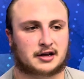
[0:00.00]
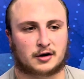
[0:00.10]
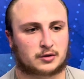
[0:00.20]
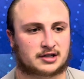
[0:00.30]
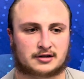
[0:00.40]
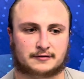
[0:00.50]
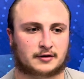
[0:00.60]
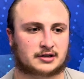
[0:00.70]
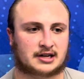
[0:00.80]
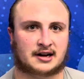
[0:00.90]
We're still
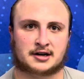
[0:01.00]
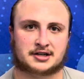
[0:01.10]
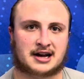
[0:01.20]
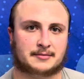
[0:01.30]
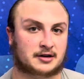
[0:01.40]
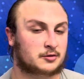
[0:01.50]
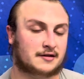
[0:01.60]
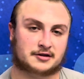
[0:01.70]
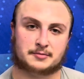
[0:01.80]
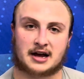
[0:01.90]
focused on our job and
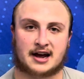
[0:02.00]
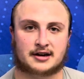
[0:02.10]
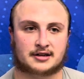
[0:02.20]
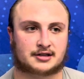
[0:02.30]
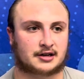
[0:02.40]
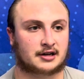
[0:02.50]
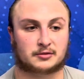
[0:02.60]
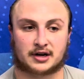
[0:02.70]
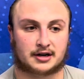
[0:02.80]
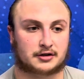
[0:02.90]
whoever's behind us, we're
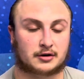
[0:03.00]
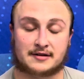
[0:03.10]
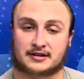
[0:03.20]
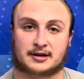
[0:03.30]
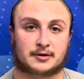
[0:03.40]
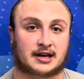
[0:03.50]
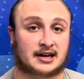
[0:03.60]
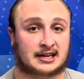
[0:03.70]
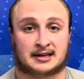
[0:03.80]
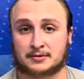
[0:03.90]
going to do everything we can to
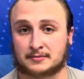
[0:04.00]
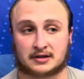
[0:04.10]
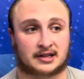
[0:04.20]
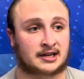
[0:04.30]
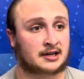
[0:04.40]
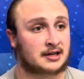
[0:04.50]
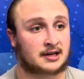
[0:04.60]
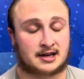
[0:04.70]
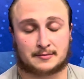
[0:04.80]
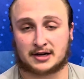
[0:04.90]
keep him clean
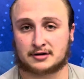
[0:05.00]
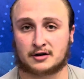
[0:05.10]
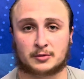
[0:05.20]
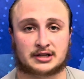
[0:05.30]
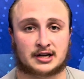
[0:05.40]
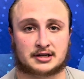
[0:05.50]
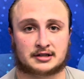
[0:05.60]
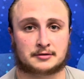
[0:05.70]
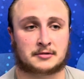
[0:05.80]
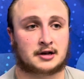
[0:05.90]
and make sure nobody touches
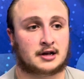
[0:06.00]
him.